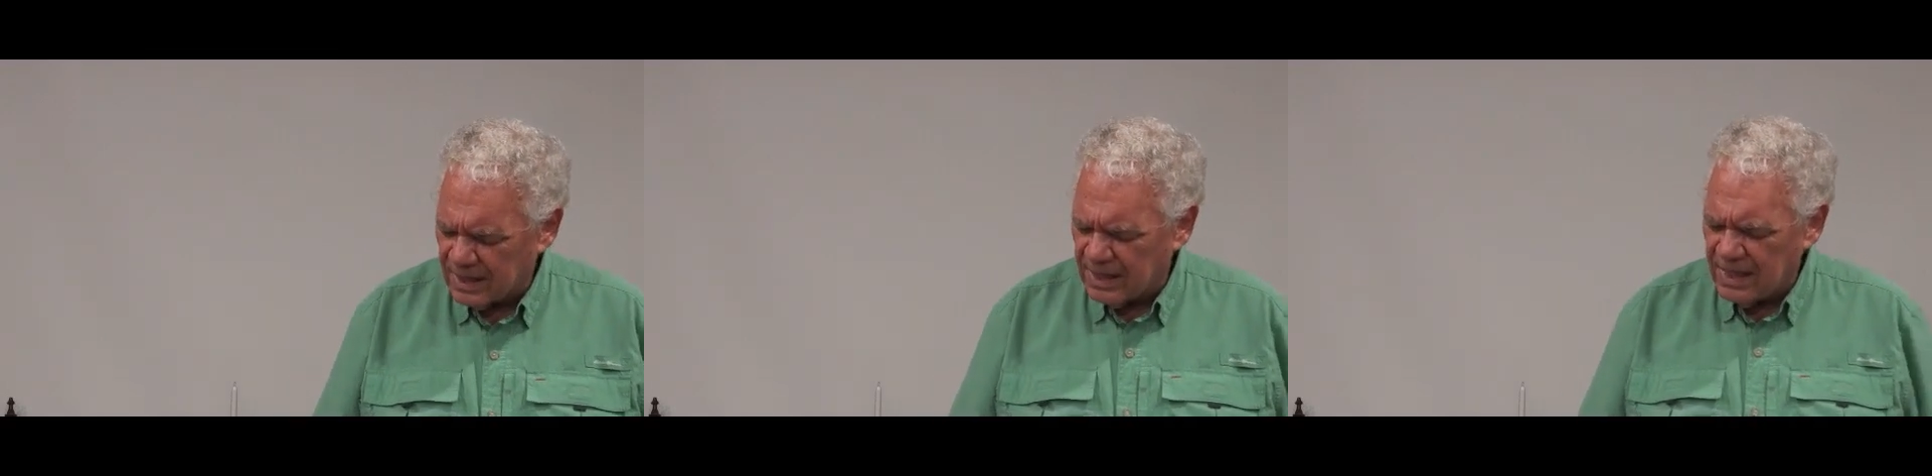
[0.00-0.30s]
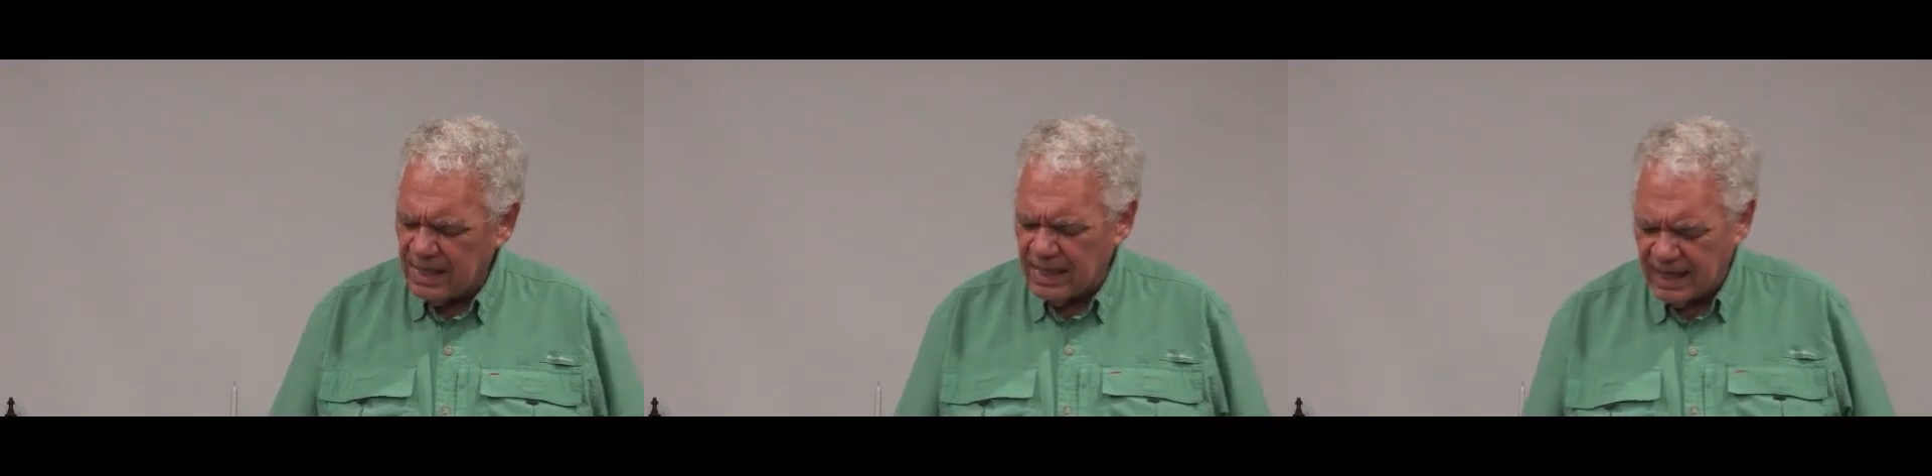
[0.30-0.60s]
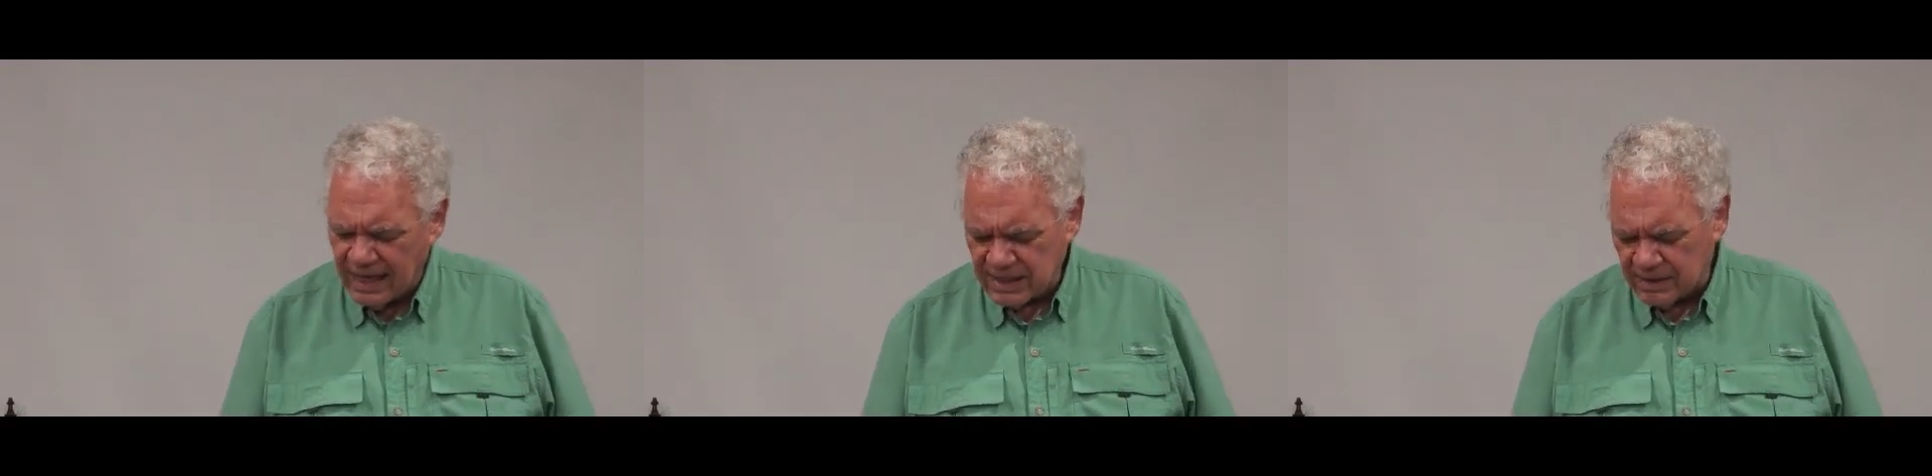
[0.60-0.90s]
and in
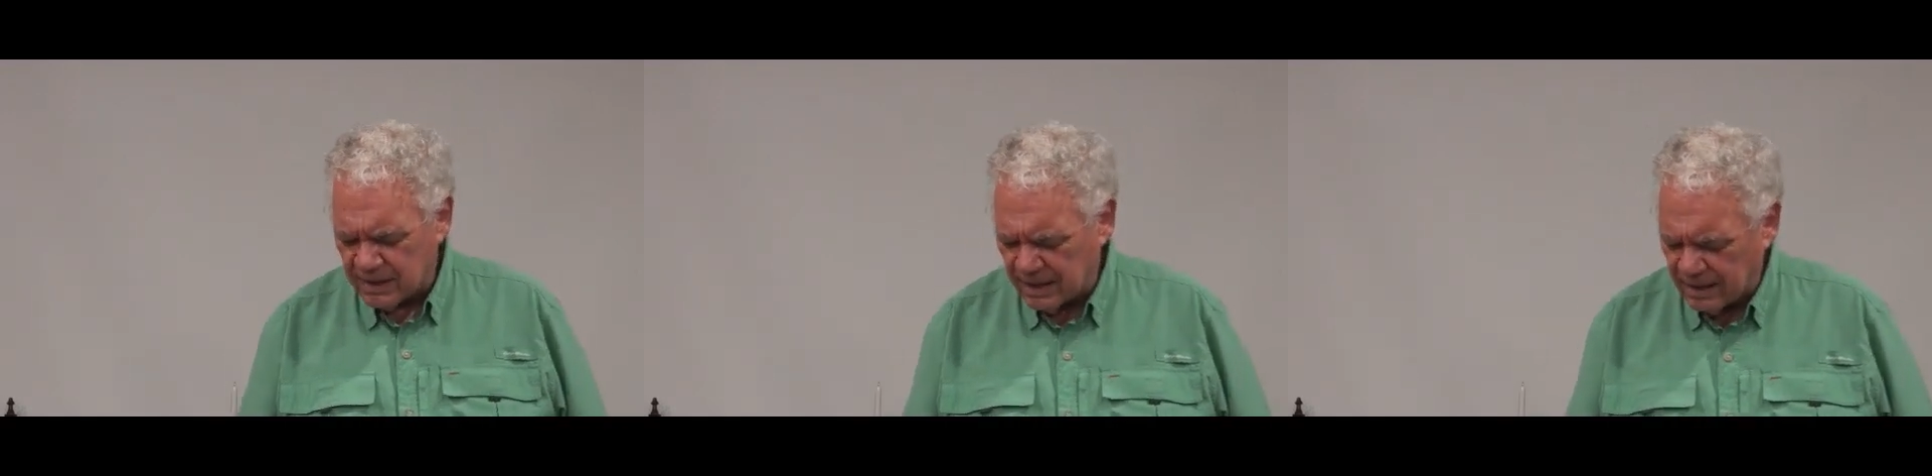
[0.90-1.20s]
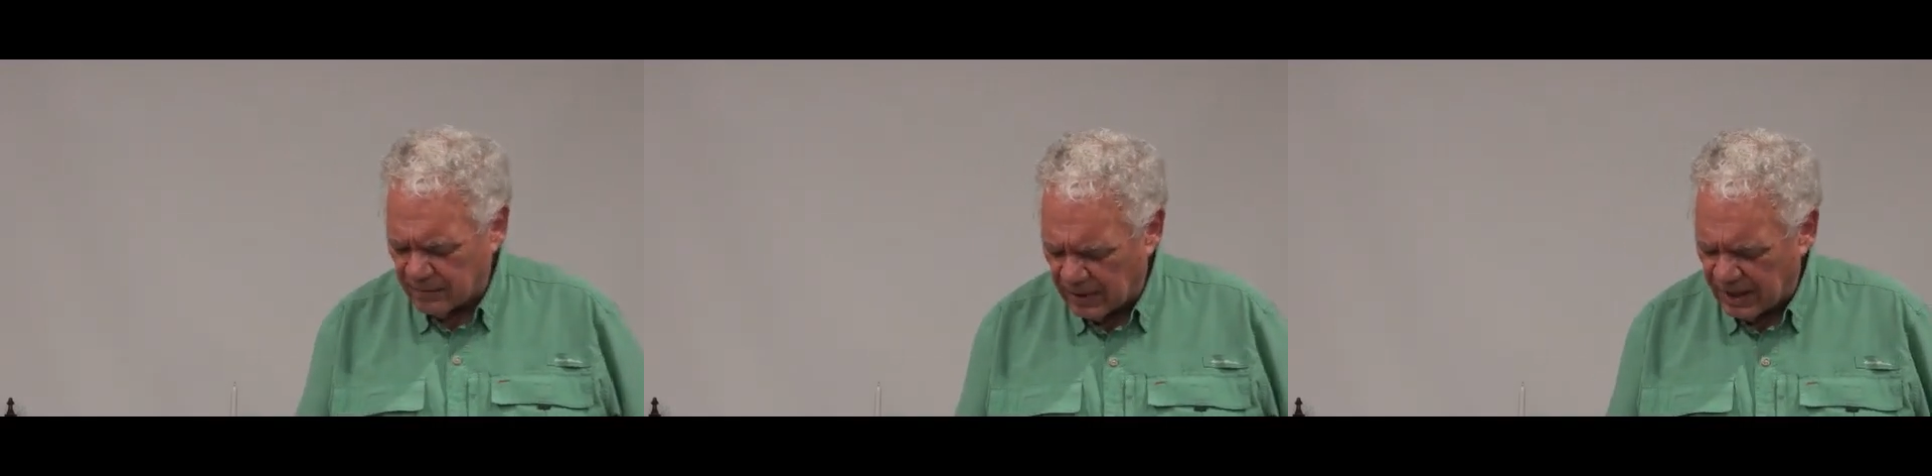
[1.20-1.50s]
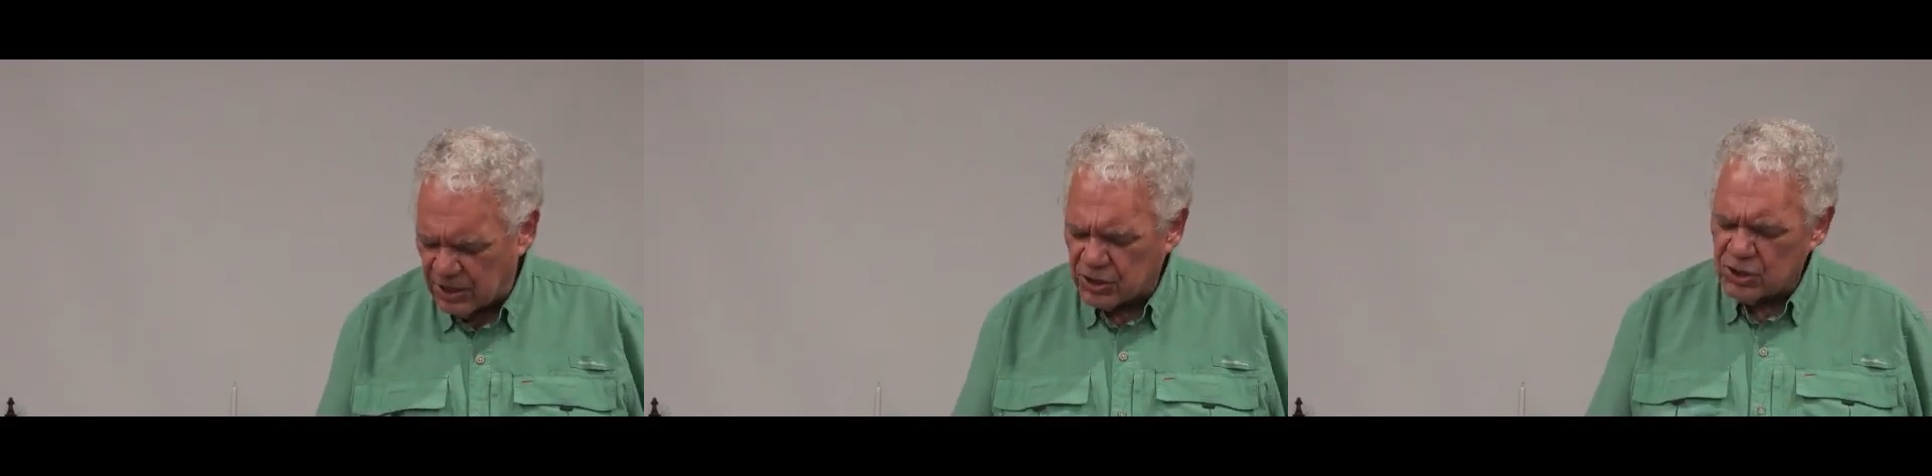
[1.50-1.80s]
some cases,
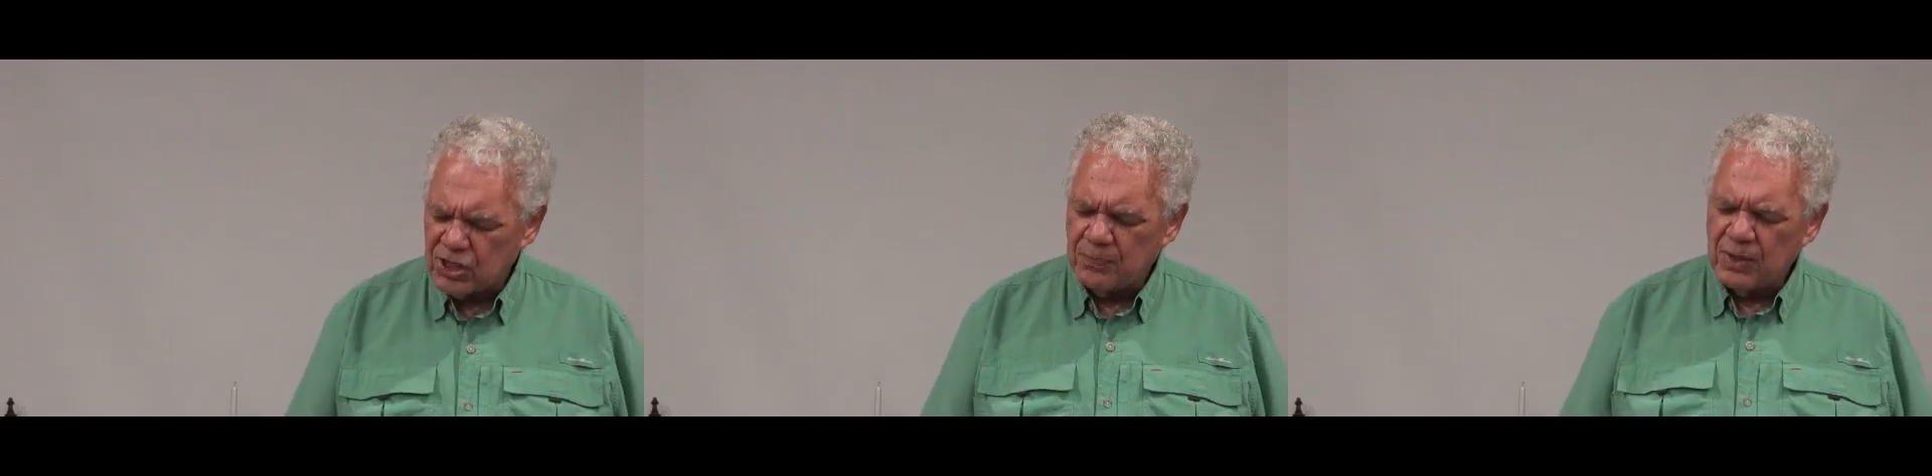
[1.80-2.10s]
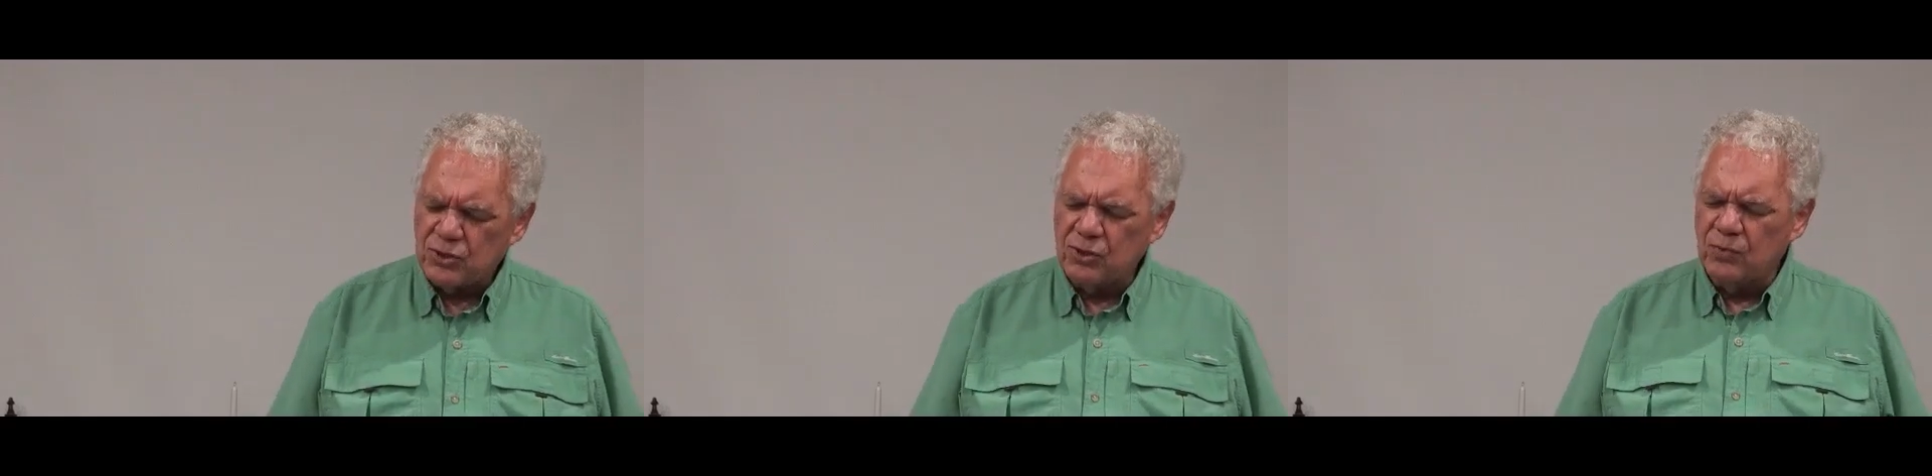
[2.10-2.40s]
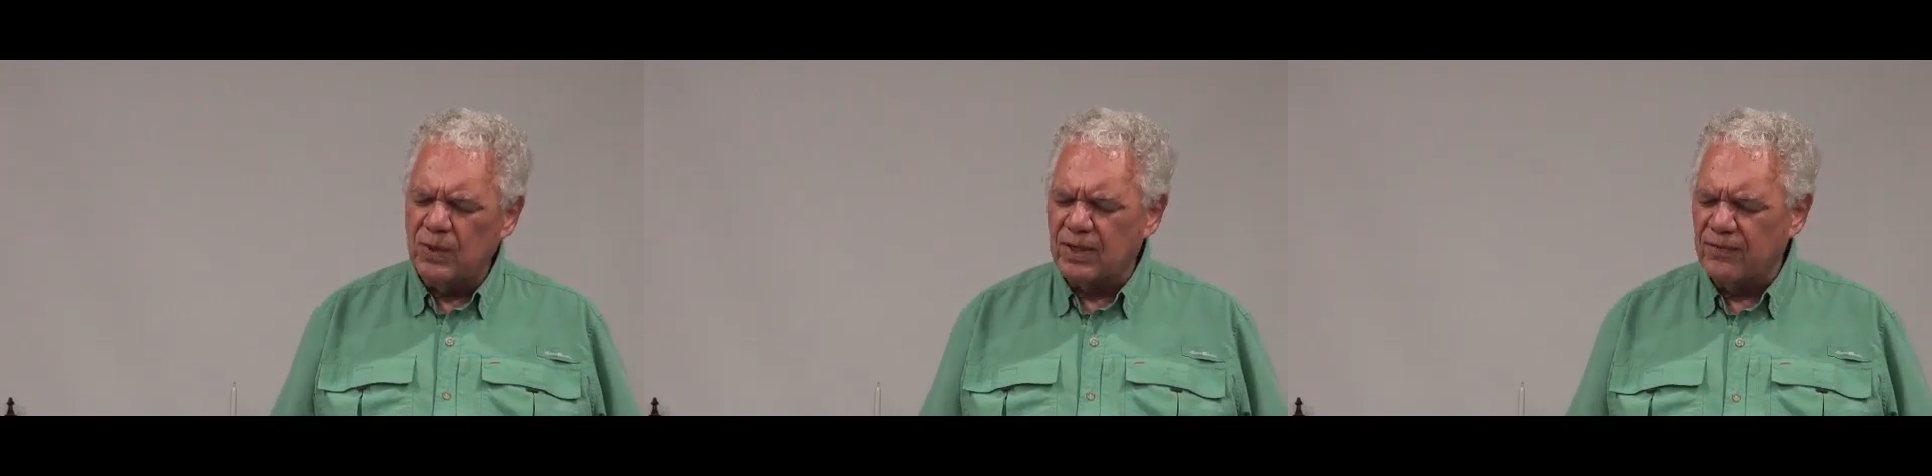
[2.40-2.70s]
they ate the
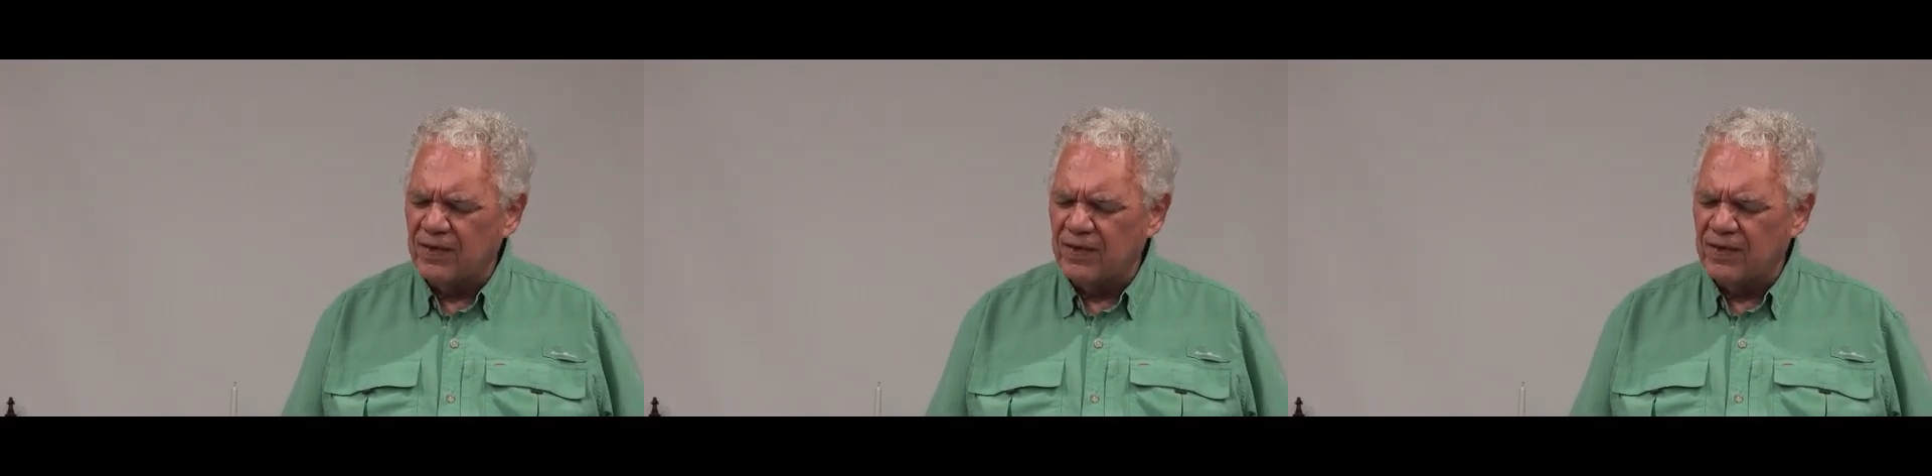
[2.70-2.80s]
oxen.